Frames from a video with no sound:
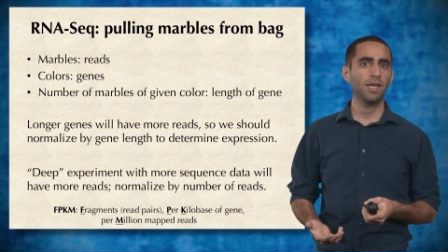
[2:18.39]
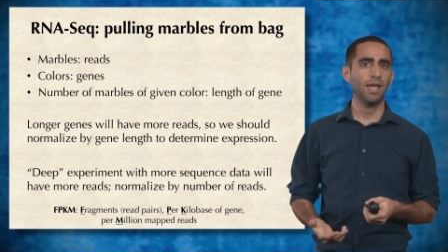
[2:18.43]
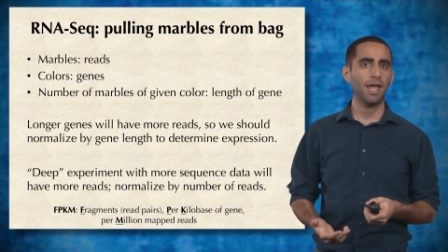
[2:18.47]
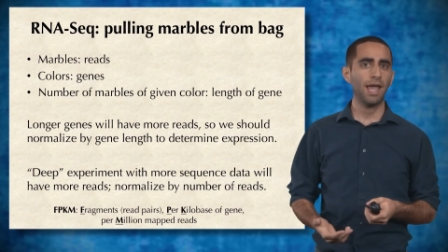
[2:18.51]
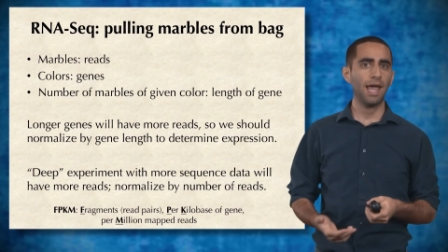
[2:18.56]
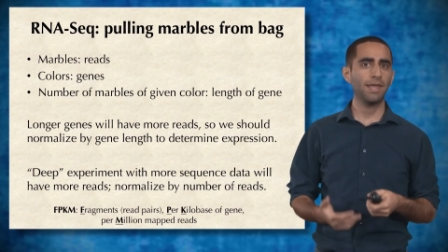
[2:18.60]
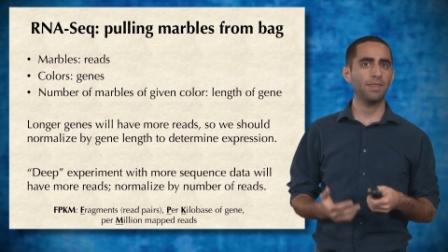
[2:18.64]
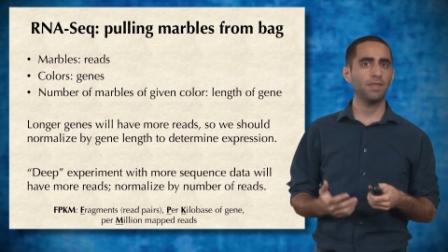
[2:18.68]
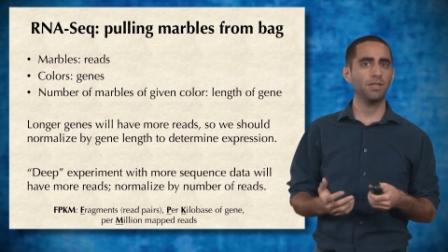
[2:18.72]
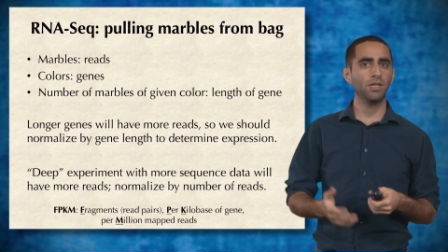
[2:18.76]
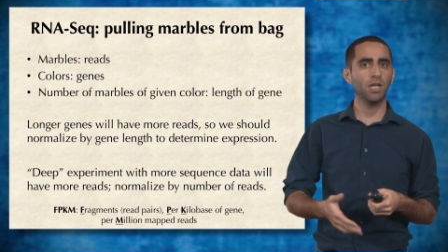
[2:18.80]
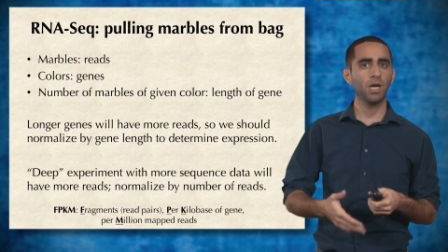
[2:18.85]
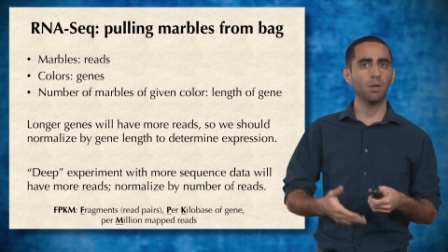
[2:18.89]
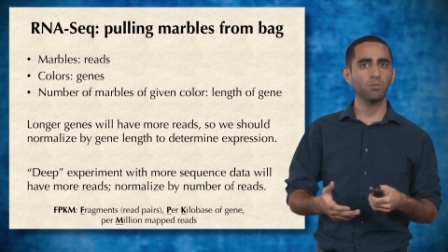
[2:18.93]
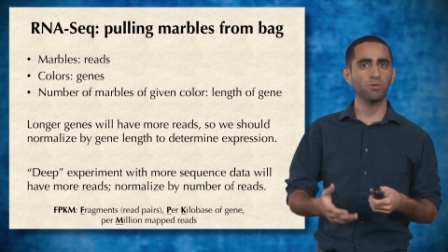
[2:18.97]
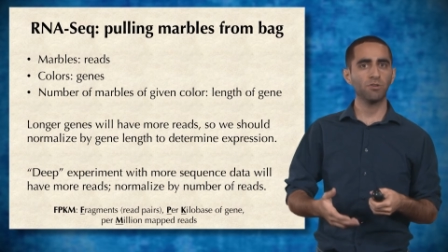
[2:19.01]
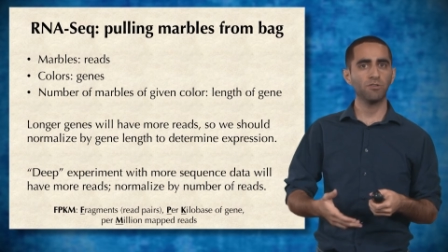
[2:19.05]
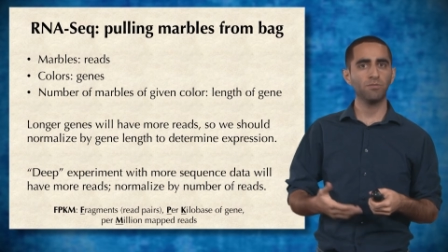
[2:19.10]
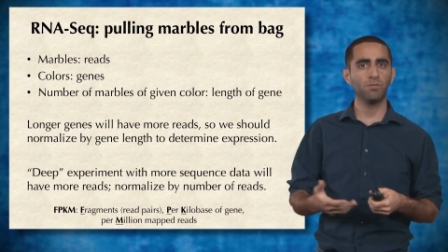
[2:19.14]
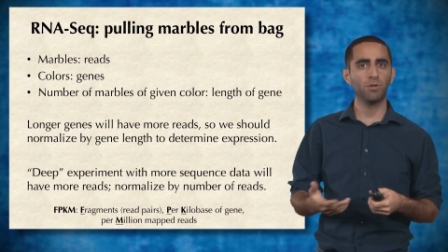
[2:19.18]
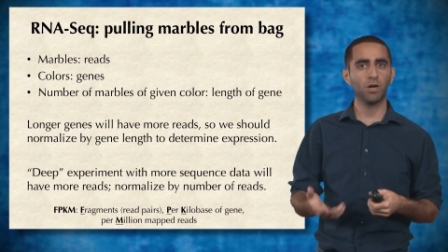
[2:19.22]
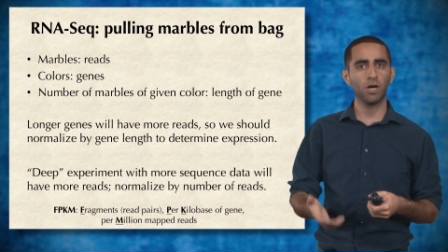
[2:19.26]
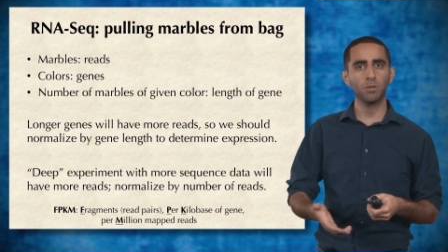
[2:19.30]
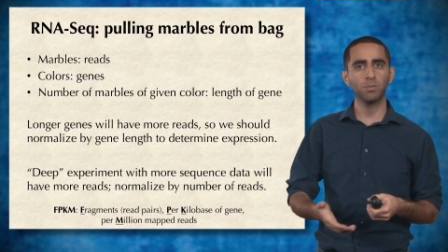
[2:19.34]
and the number of
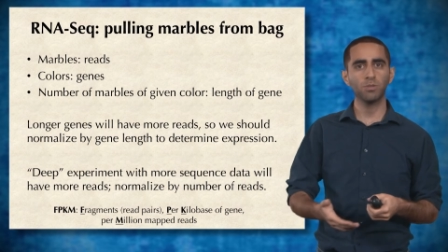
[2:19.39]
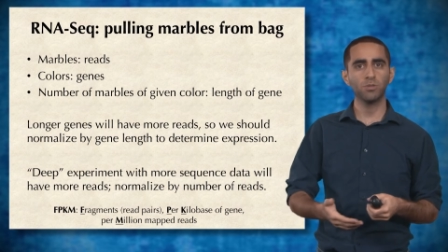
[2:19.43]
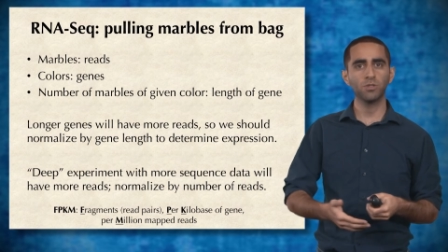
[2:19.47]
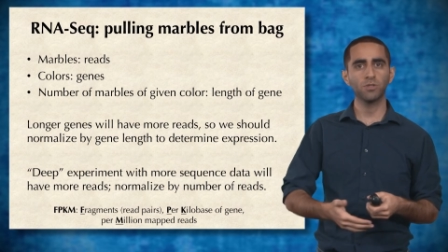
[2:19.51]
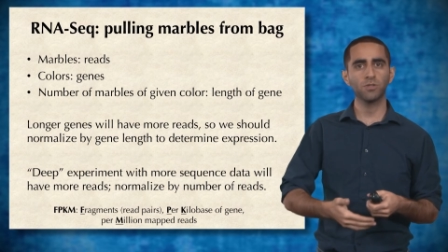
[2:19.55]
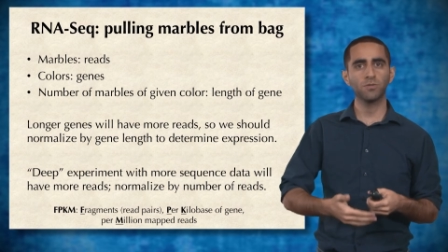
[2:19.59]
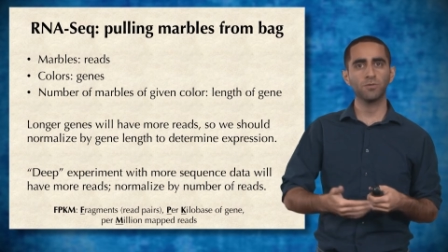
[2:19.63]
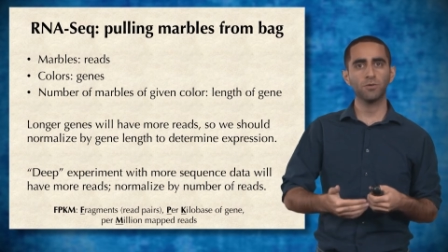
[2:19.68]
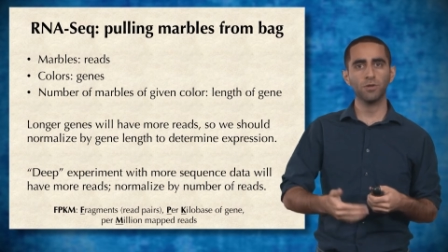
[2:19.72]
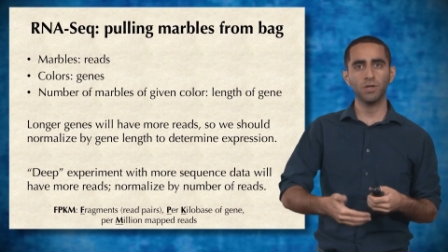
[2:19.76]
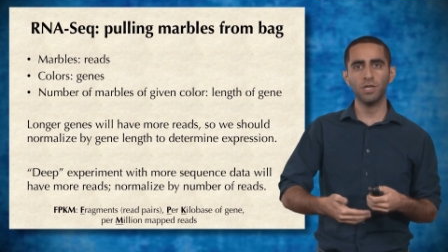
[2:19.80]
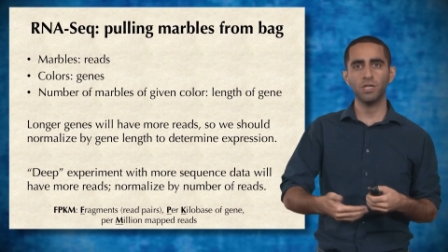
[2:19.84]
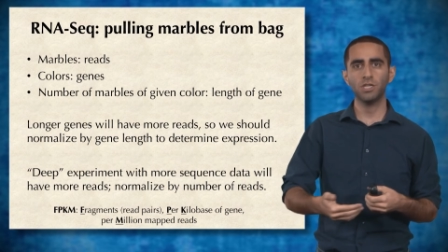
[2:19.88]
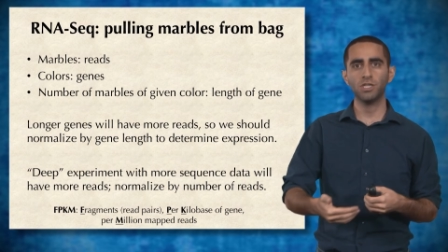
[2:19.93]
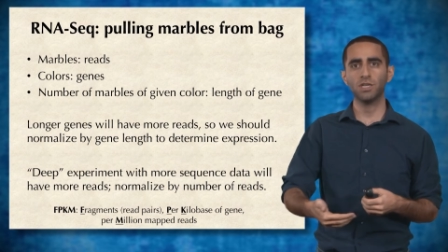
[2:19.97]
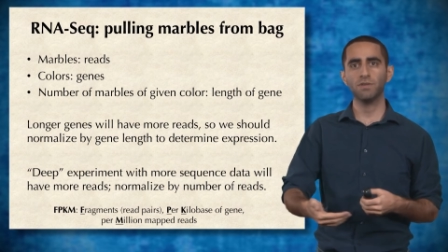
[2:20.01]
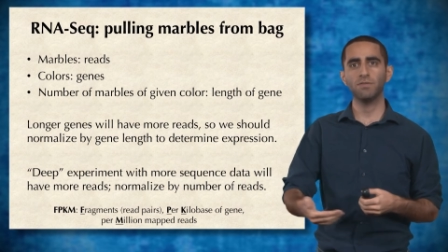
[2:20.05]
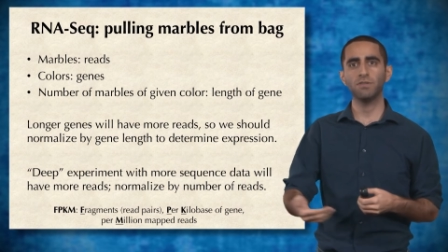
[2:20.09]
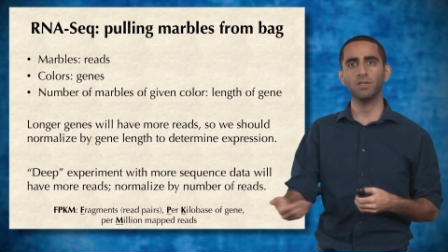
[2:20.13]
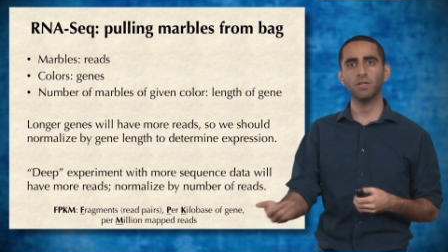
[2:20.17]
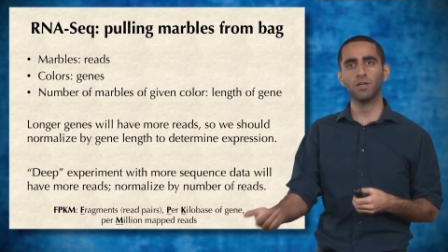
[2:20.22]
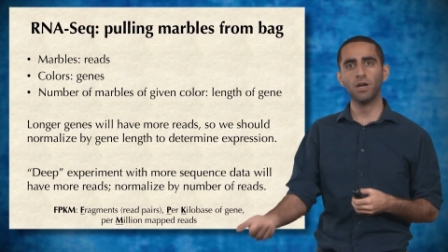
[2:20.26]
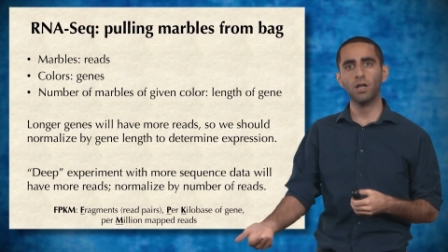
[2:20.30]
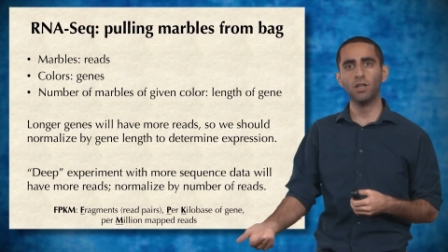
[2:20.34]
marbles for each
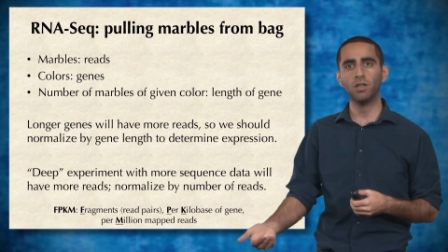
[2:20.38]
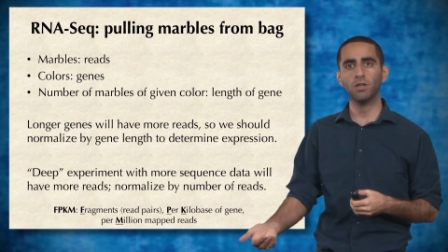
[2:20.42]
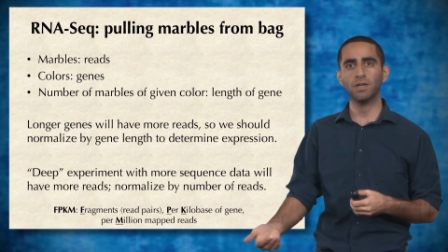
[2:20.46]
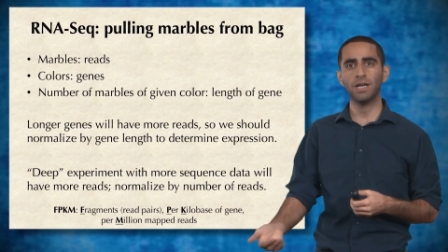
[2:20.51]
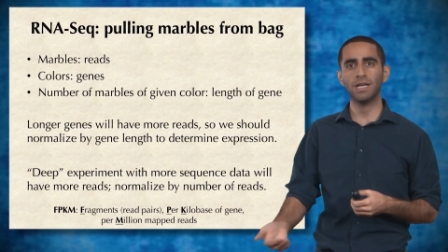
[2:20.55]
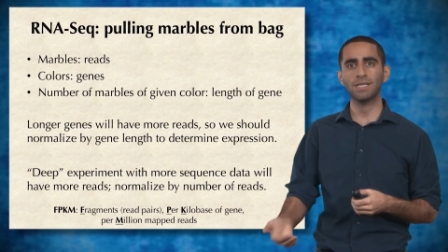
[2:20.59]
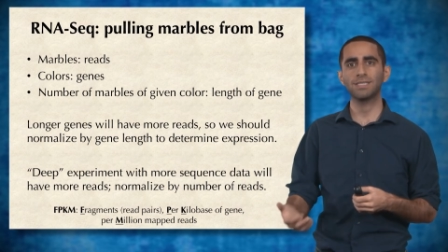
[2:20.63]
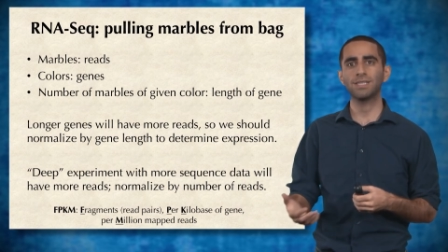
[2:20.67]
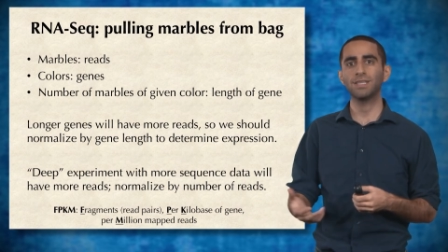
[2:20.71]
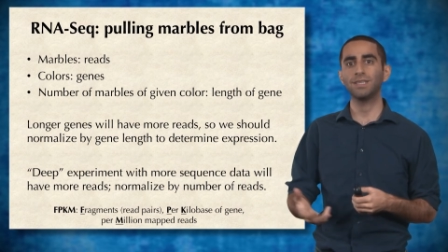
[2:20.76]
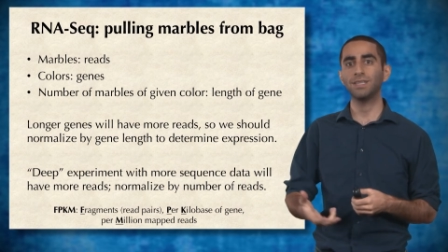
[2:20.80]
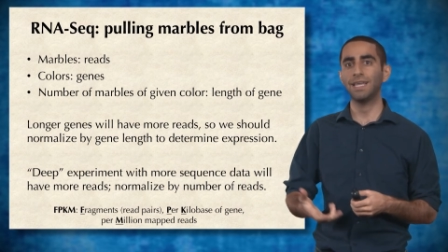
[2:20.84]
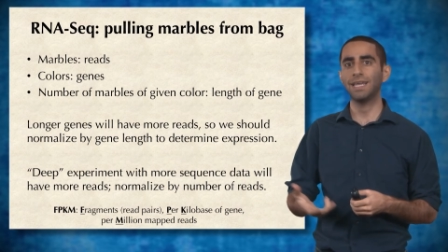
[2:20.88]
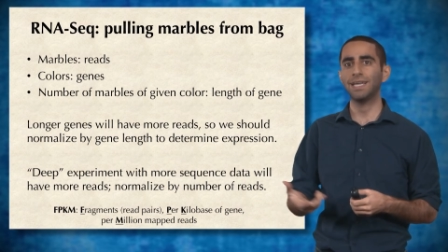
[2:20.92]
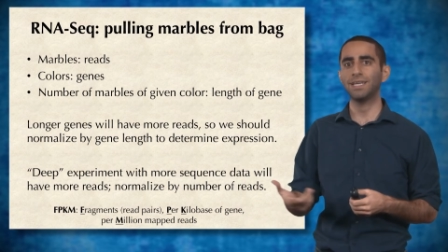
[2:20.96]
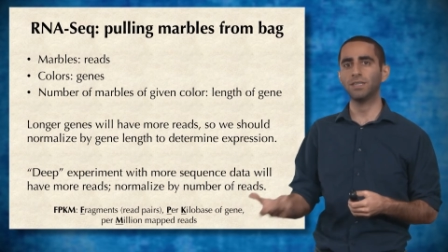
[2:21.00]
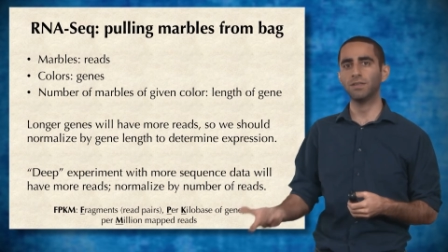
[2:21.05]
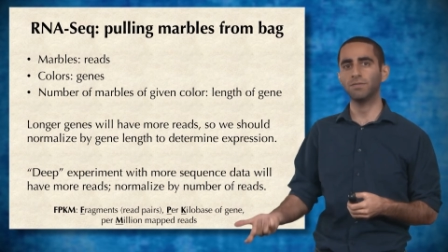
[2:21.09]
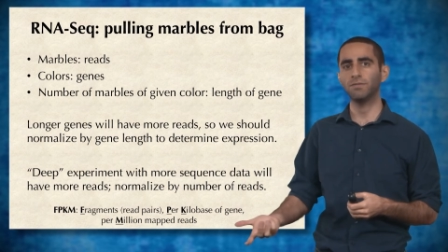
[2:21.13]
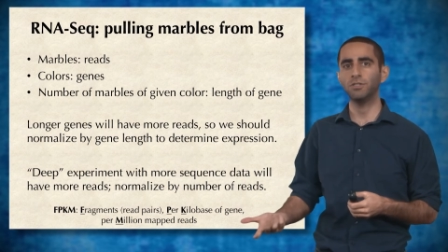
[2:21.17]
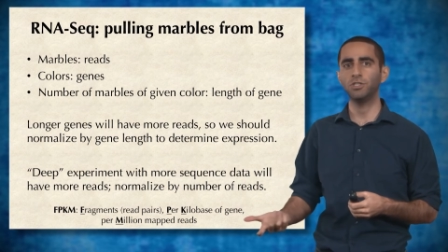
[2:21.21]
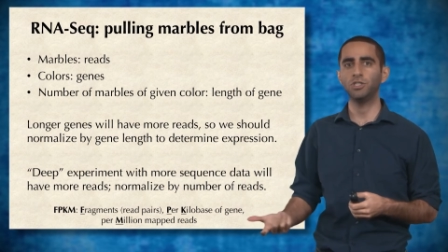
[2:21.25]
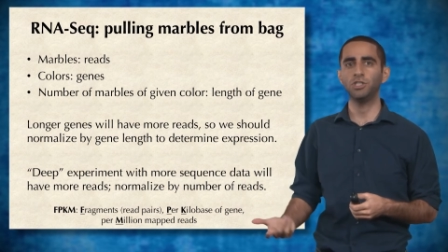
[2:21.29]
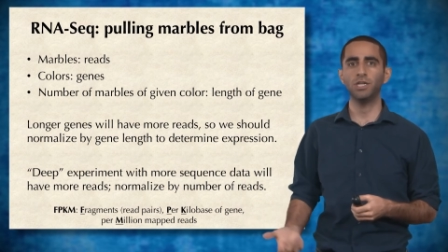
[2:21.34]
given color as the length
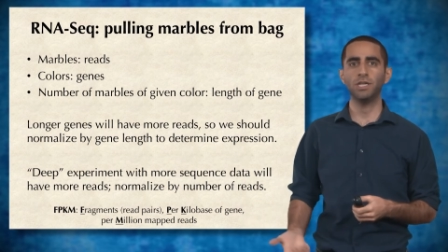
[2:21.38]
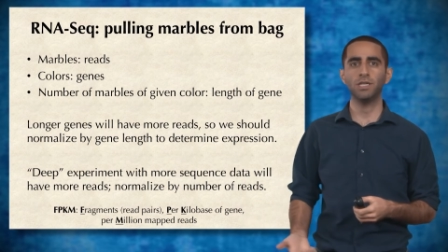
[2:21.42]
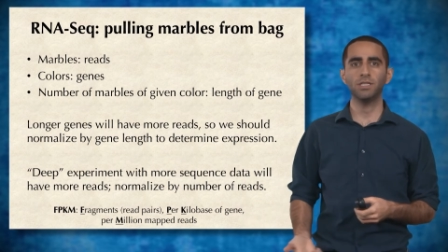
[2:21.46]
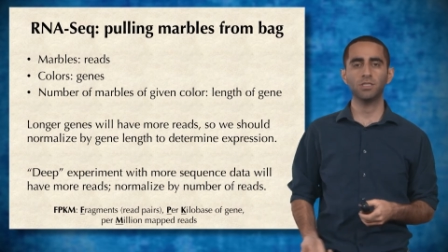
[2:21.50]
of the gene.